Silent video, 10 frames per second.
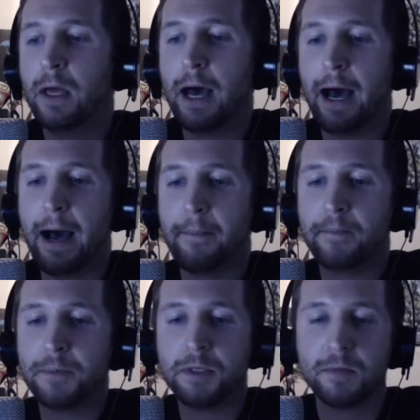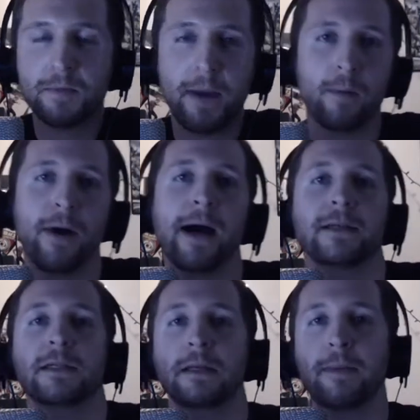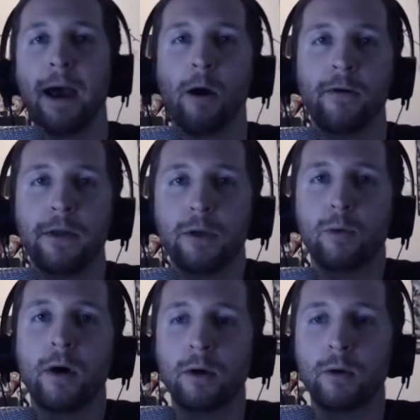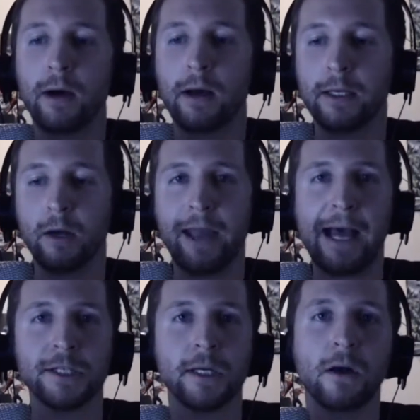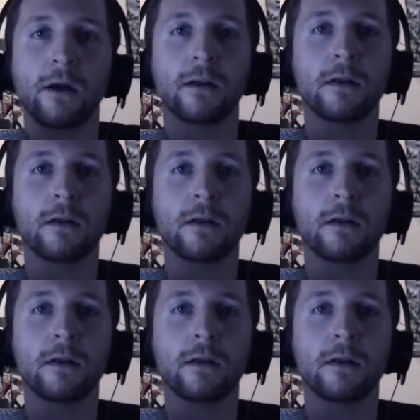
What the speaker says: some spare processing power that you want to, cash in on?